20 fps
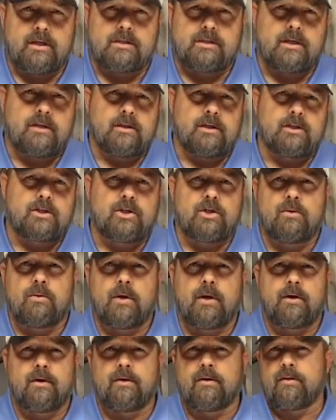is in the
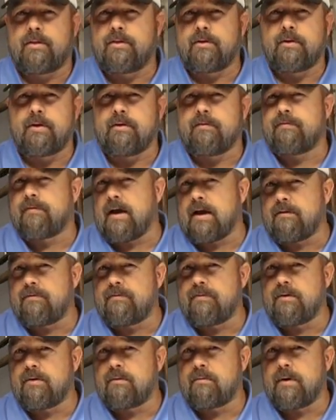235
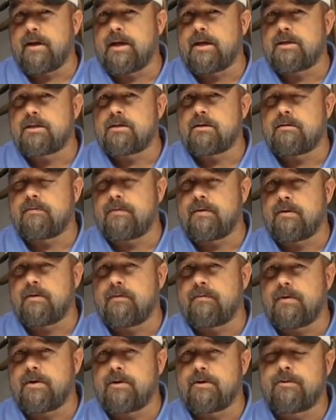foot range field
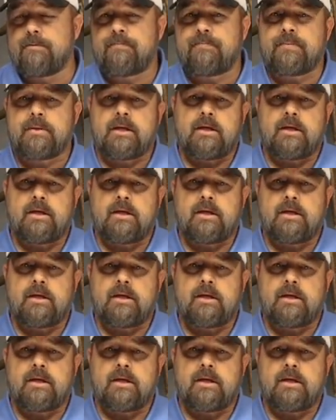of view.